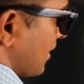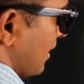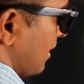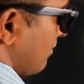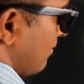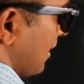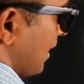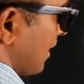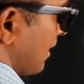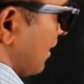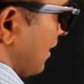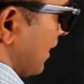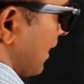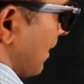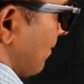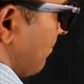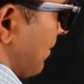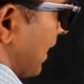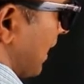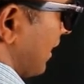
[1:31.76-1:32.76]
is our
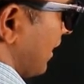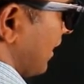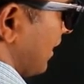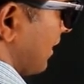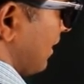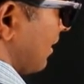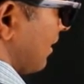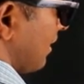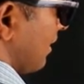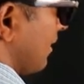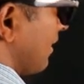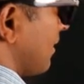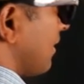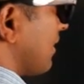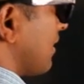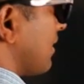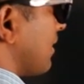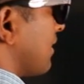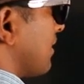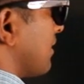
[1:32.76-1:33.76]
remainder.
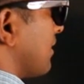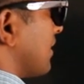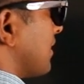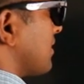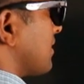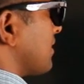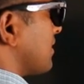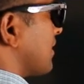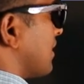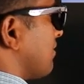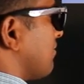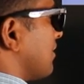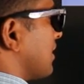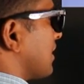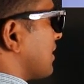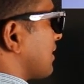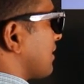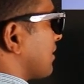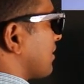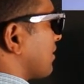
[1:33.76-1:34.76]
This is
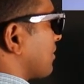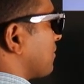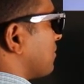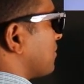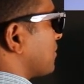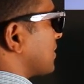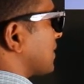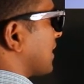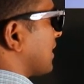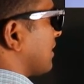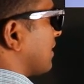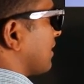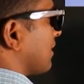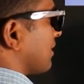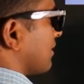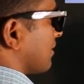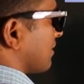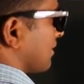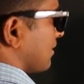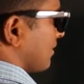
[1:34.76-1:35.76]
our quotient.